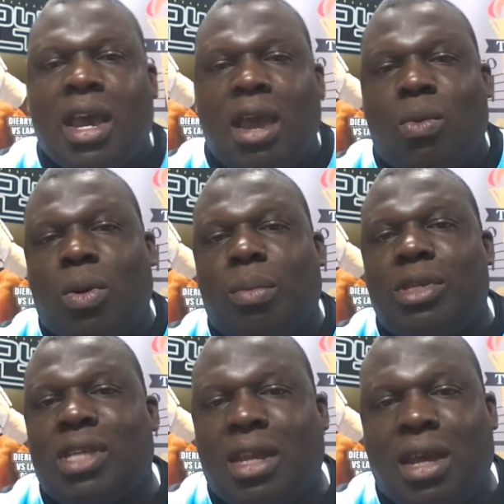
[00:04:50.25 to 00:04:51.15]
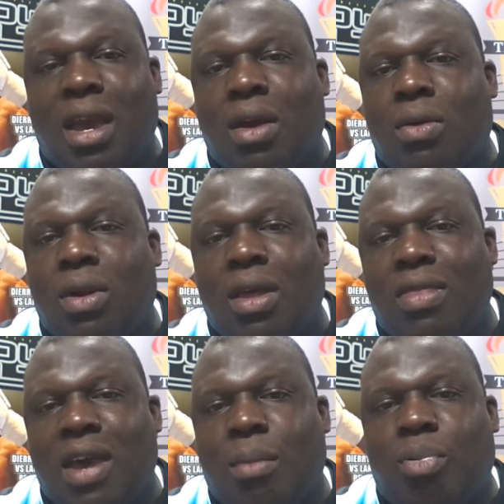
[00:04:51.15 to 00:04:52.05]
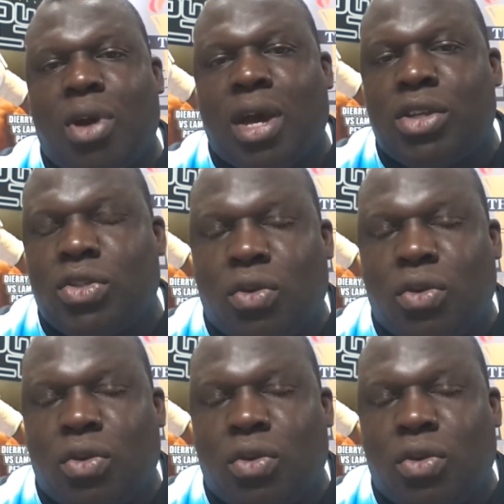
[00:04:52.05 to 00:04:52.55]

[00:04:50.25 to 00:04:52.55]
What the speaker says: And we'll be sending out that prize.